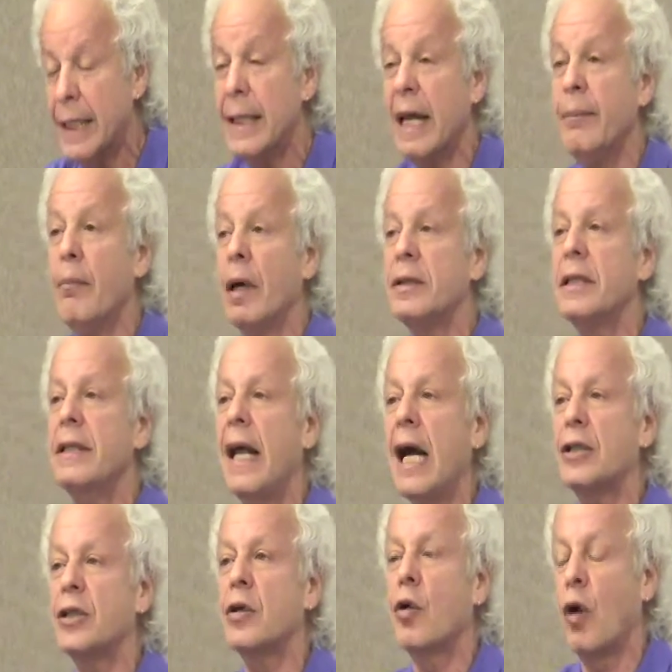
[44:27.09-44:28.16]
and
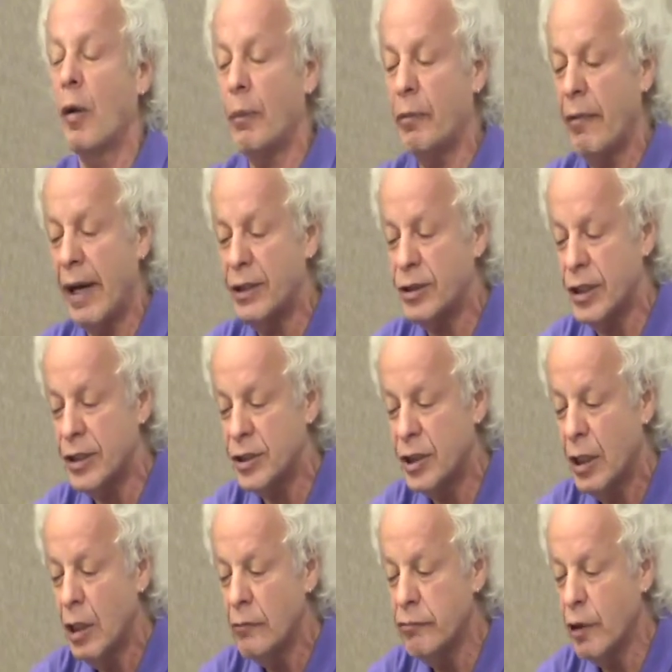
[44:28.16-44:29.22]
multinational corporations
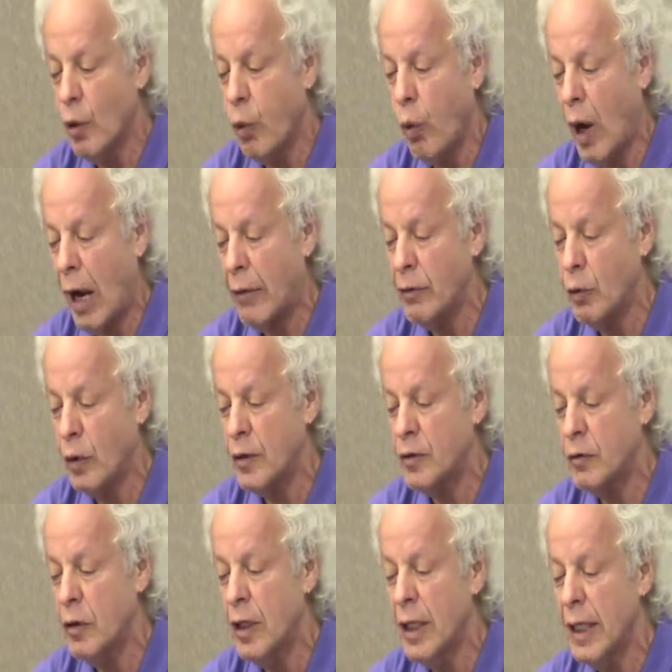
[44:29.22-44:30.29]
require in order
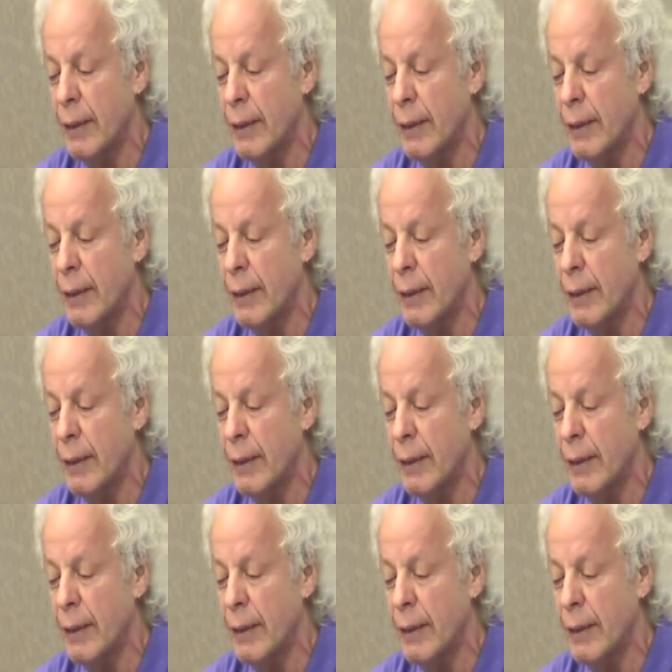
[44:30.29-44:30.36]
to